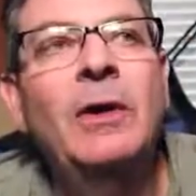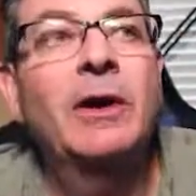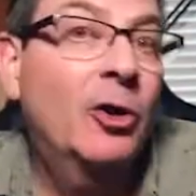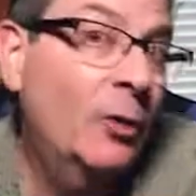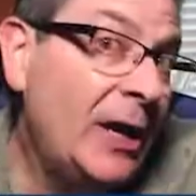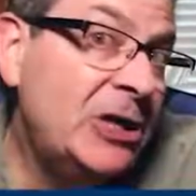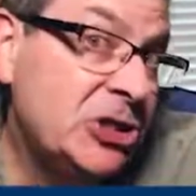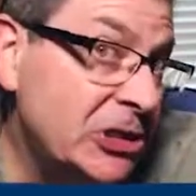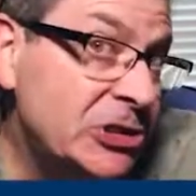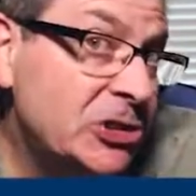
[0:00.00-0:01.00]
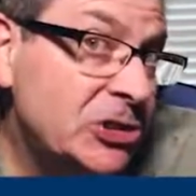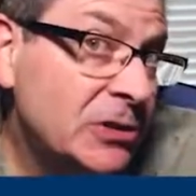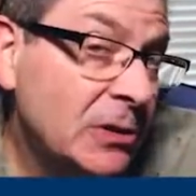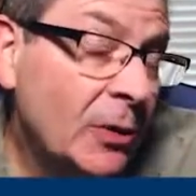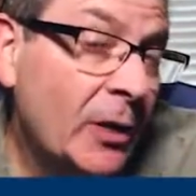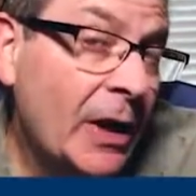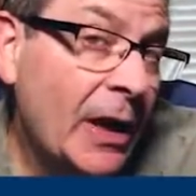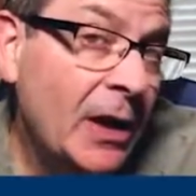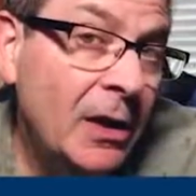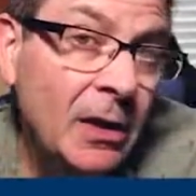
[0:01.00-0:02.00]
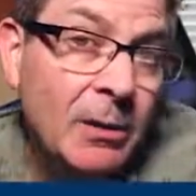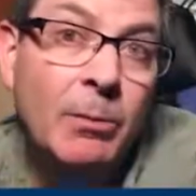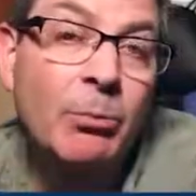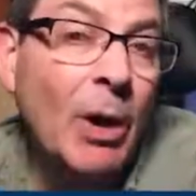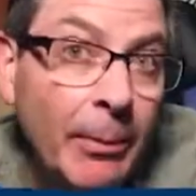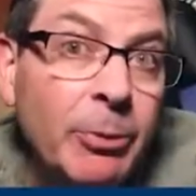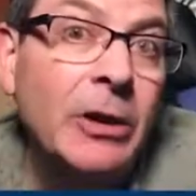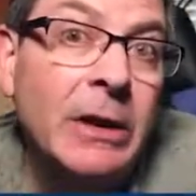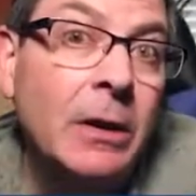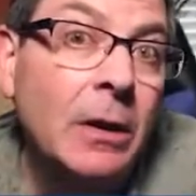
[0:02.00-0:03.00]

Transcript: corrections, okay, properly,